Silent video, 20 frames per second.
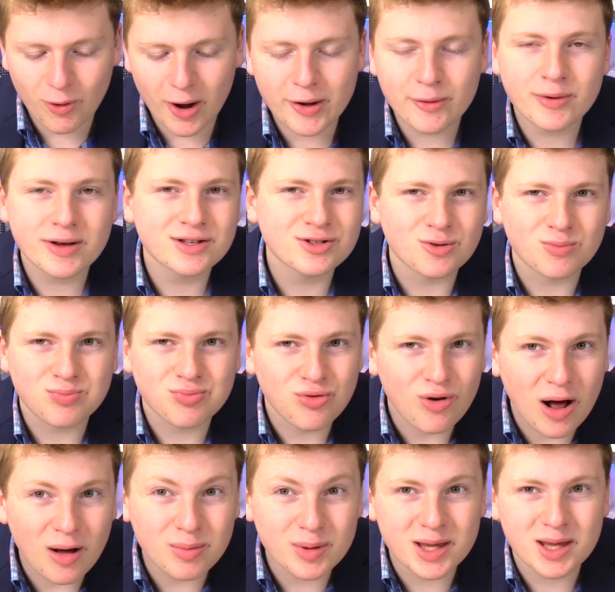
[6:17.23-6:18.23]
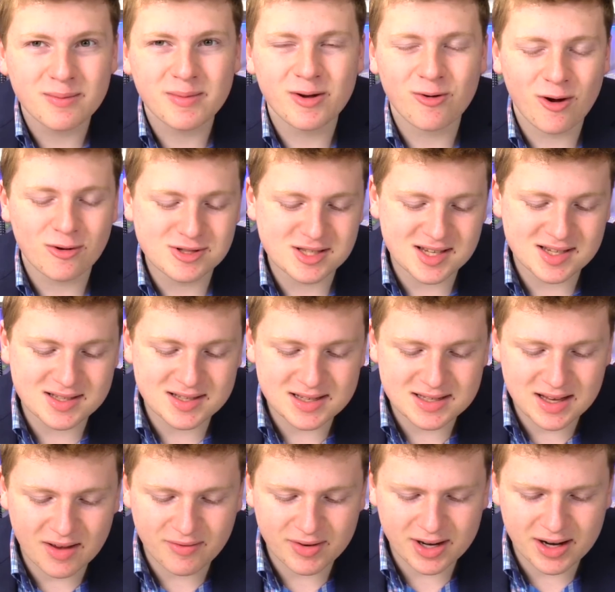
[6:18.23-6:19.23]
Y-Wings are probably going to be around sixty
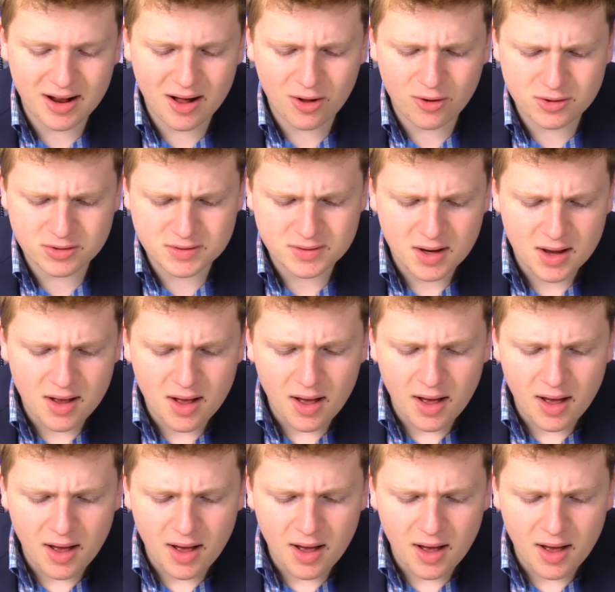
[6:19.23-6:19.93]
dollars, seventy dollars.